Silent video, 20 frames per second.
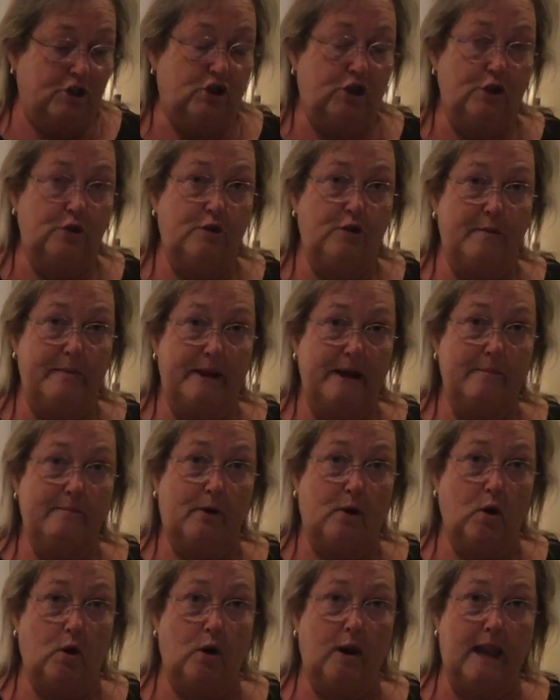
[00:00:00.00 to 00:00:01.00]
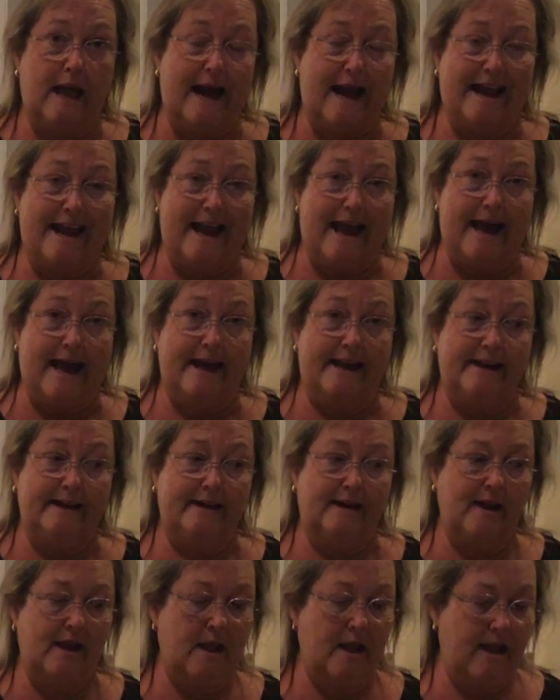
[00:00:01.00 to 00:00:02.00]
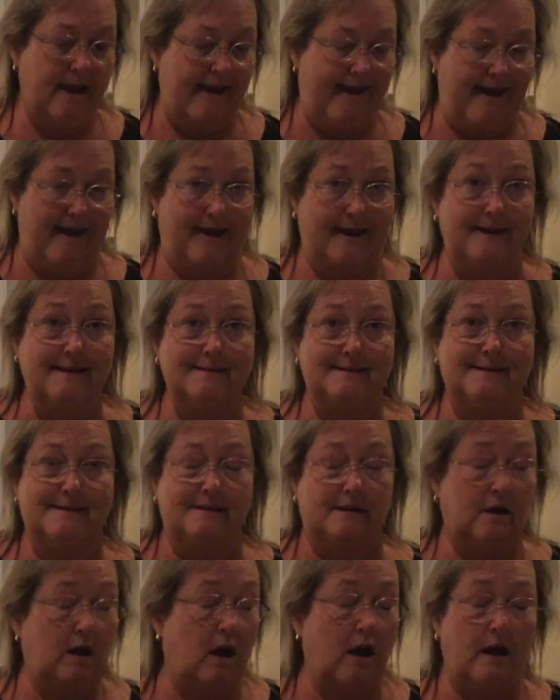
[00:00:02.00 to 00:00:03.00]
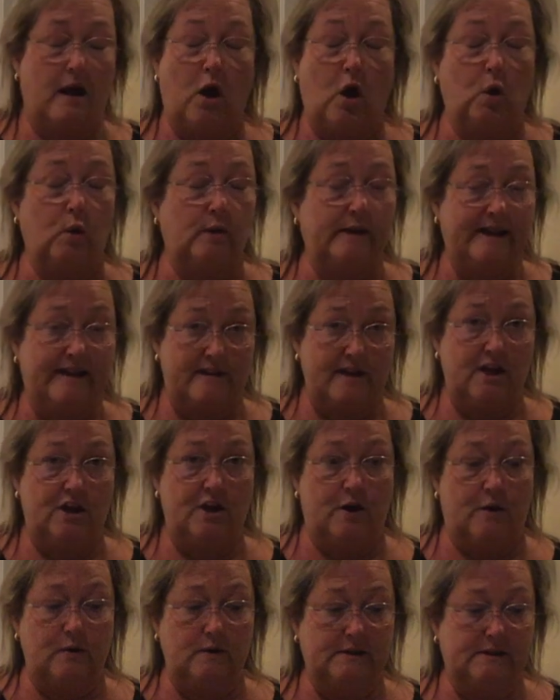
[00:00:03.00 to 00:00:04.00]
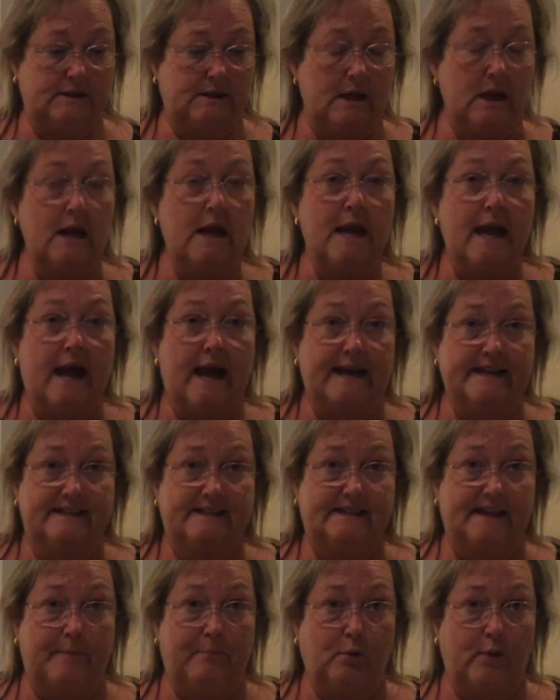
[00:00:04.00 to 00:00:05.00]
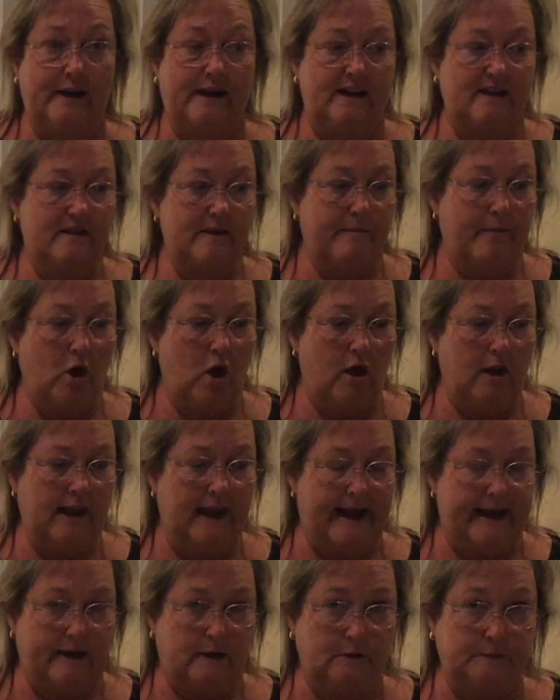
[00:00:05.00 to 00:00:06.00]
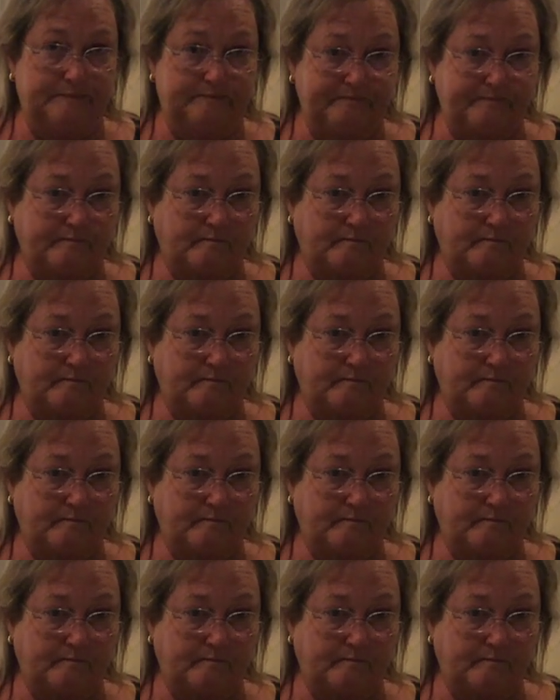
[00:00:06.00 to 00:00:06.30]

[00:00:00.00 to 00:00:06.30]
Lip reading: To the big bowl, I added eggs, only the yolks. I separated them all out.